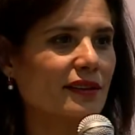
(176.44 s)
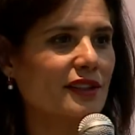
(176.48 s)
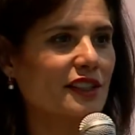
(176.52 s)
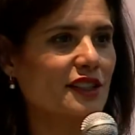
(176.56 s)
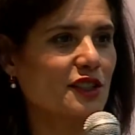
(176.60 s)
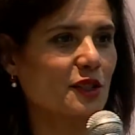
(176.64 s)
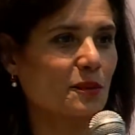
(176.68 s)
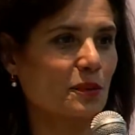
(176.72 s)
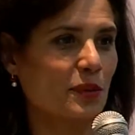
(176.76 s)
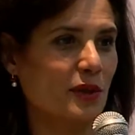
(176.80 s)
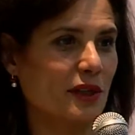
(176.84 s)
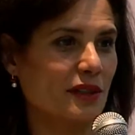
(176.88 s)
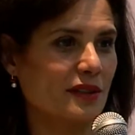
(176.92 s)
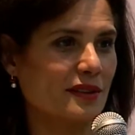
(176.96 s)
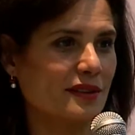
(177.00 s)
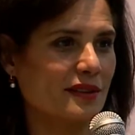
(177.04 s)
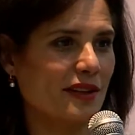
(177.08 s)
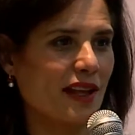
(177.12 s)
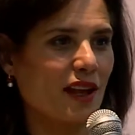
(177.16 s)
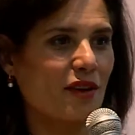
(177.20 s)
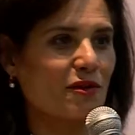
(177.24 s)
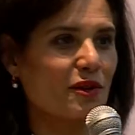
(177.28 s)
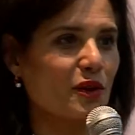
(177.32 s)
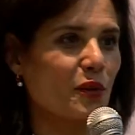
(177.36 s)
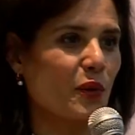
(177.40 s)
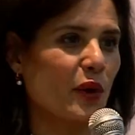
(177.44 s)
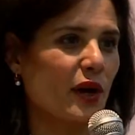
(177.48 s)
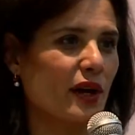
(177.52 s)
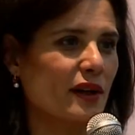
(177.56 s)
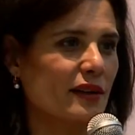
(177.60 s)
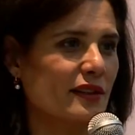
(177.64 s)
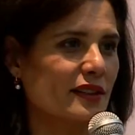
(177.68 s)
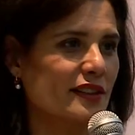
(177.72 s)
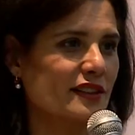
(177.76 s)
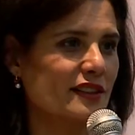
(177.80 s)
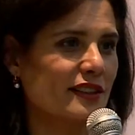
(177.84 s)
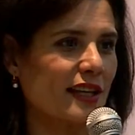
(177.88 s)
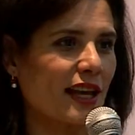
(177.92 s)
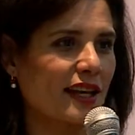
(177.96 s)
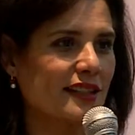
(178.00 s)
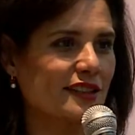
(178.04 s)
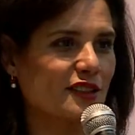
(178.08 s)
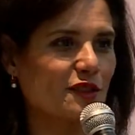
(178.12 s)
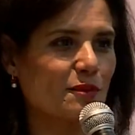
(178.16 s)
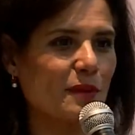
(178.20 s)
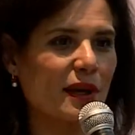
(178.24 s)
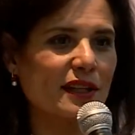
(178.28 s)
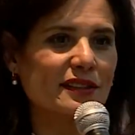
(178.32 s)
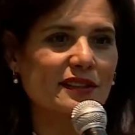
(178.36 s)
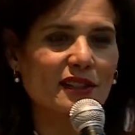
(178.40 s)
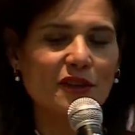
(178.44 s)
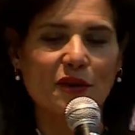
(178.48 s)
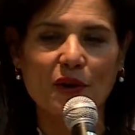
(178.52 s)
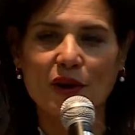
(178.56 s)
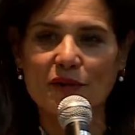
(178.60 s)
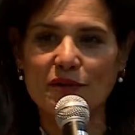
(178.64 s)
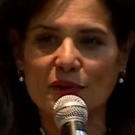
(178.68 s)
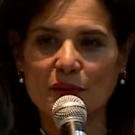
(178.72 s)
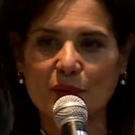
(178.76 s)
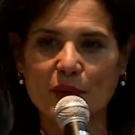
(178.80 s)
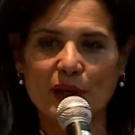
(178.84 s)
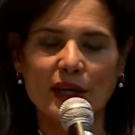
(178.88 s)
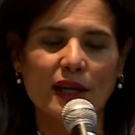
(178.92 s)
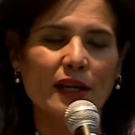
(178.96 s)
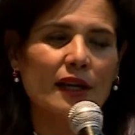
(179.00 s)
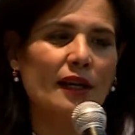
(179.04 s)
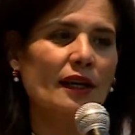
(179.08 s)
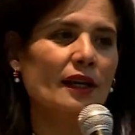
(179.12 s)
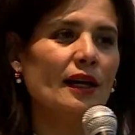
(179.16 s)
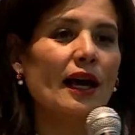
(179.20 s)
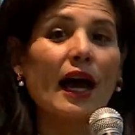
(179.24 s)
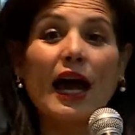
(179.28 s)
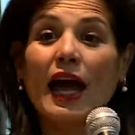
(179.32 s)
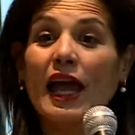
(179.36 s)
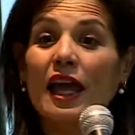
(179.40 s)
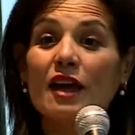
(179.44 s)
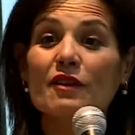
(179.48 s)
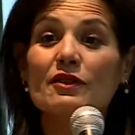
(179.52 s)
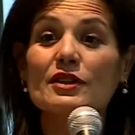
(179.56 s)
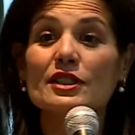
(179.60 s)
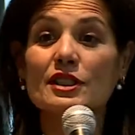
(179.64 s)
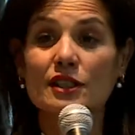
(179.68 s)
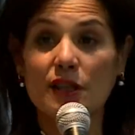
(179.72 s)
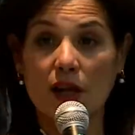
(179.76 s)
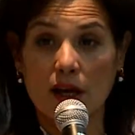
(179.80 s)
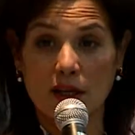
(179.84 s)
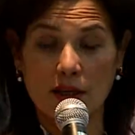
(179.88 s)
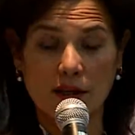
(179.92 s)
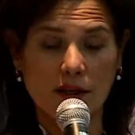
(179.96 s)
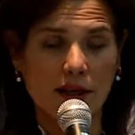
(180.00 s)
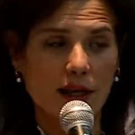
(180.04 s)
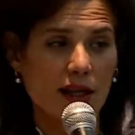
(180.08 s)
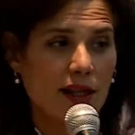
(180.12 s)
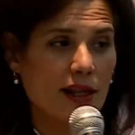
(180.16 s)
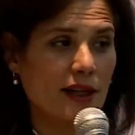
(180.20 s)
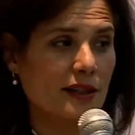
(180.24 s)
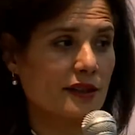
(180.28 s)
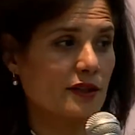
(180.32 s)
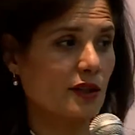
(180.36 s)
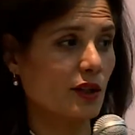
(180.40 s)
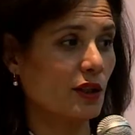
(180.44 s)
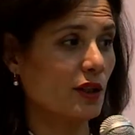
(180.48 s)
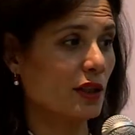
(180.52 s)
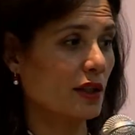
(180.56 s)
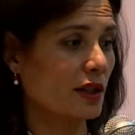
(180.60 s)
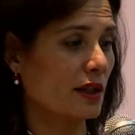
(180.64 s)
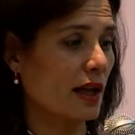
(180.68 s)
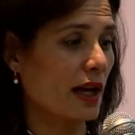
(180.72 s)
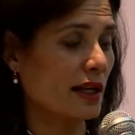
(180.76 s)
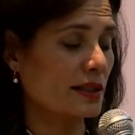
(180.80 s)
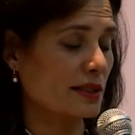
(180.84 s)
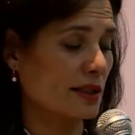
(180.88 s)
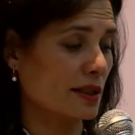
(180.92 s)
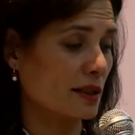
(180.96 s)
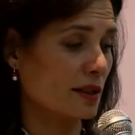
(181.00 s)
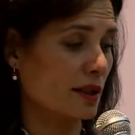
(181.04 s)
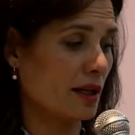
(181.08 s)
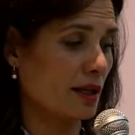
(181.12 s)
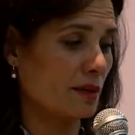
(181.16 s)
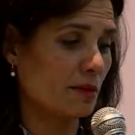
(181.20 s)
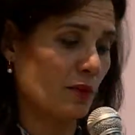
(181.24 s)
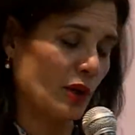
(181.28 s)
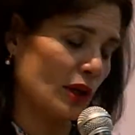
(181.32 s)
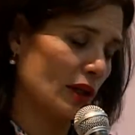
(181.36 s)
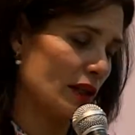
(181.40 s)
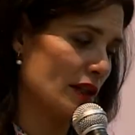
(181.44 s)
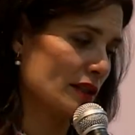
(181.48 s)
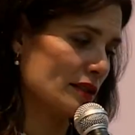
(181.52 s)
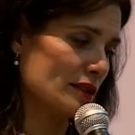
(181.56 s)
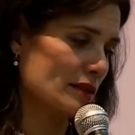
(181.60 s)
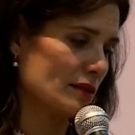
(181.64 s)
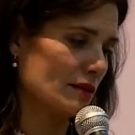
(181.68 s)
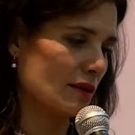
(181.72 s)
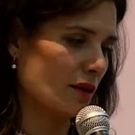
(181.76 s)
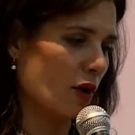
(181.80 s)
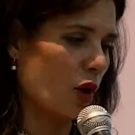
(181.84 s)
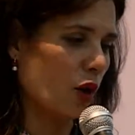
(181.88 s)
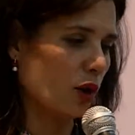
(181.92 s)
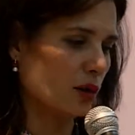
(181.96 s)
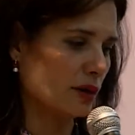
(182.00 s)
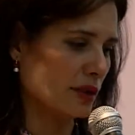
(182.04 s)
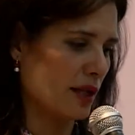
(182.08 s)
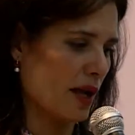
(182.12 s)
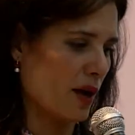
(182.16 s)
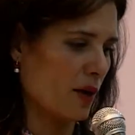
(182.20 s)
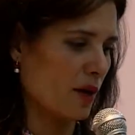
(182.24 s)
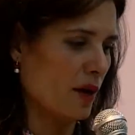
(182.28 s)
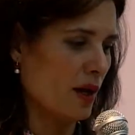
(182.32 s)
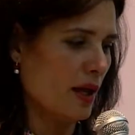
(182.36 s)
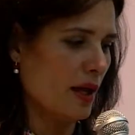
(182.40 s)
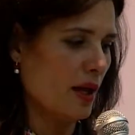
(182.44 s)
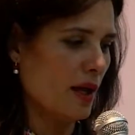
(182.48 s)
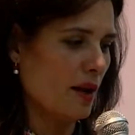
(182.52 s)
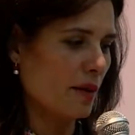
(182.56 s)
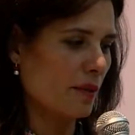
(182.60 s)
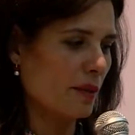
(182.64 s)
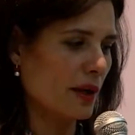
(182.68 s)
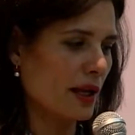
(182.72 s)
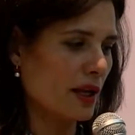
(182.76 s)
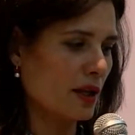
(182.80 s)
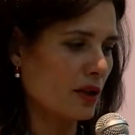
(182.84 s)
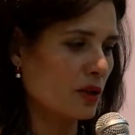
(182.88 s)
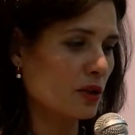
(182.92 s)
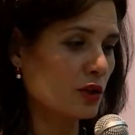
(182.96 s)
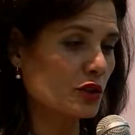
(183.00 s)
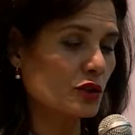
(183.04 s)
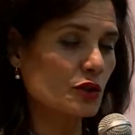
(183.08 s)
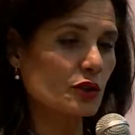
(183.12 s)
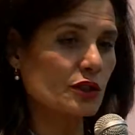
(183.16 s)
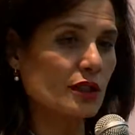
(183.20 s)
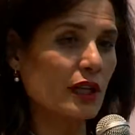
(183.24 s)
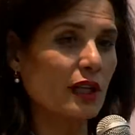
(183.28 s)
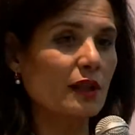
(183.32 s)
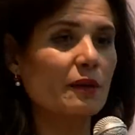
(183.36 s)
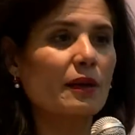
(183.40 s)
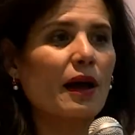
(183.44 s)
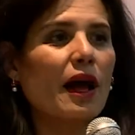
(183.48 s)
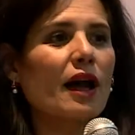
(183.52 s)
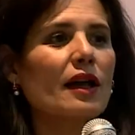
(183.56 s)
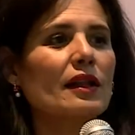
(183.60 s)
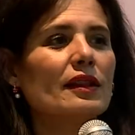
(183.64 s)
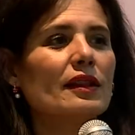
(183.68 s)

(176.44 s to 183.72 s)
disappears everywhere in the States and Mexico, everywhere. I have a son, and I tell him, well, he's old now, but I used to tell him,